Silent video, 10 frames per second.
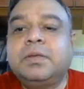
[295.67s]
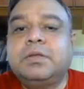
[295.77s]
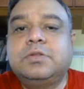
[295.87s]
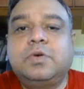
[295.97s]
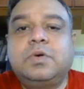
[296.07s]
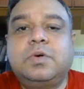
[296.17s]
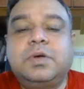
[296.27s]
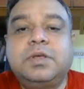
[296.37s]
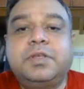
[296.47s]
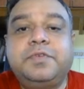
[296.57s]
So
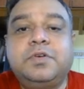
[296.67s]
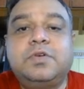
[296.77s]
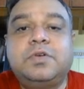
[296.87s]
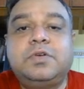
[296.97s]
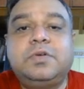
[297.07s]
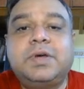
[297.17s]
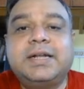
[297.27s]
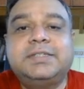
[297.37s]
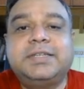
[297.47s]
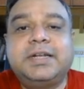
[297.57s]
if you go to
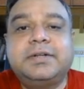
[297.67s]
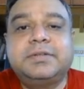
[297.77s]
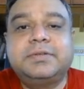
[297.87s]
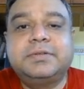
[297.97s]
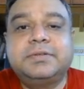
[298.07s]
ad set,